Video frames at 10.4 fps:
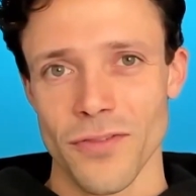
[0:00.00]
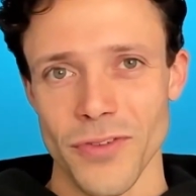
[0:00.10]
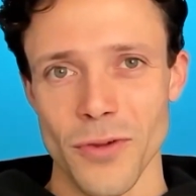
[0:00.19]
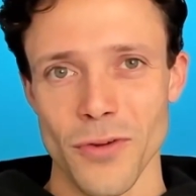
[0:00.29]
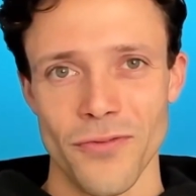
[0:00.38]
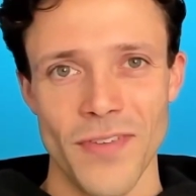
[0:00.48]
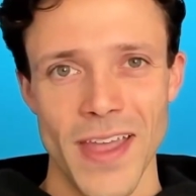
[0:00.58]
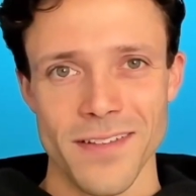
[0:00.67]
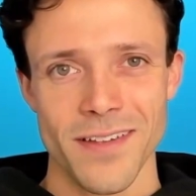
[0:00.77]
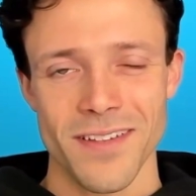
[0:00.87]
few
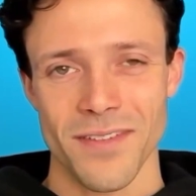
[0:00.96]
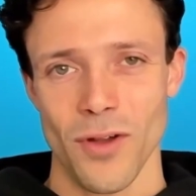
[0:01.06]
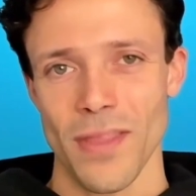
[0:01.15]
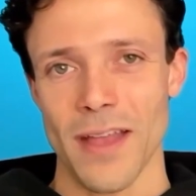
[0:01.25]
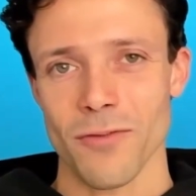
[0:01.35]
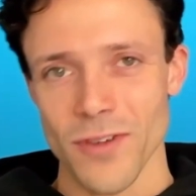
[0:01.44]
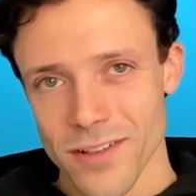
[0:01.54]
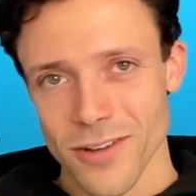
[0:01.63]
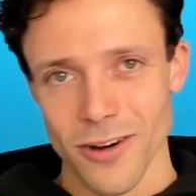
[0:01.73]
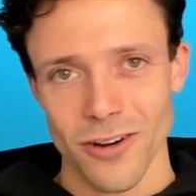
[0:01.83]
phases of all that
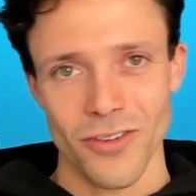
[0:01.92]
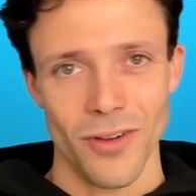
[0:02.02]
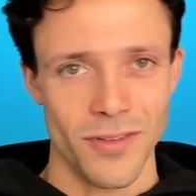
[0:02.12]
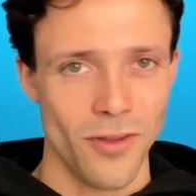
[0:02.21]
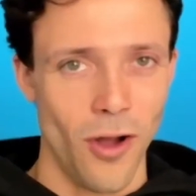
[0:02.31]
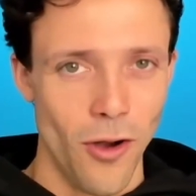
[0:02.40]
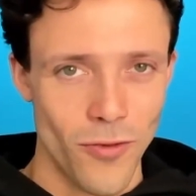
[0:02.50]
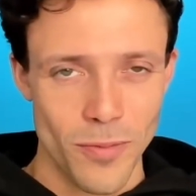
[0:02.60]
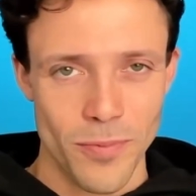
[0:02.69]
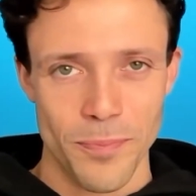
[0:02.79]
research and all these
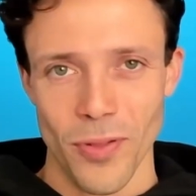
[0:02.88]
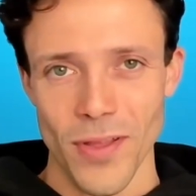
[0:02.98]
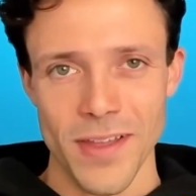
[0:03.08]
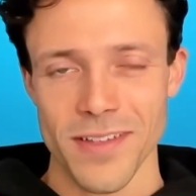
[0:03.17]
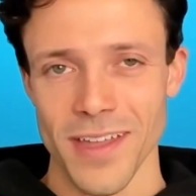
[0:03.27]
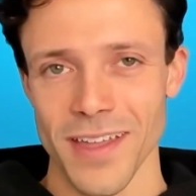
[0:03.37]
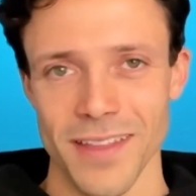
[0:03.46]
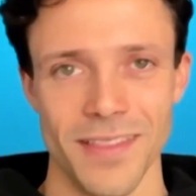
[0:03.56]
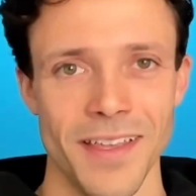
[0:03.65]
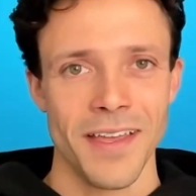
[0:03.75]
offer placing and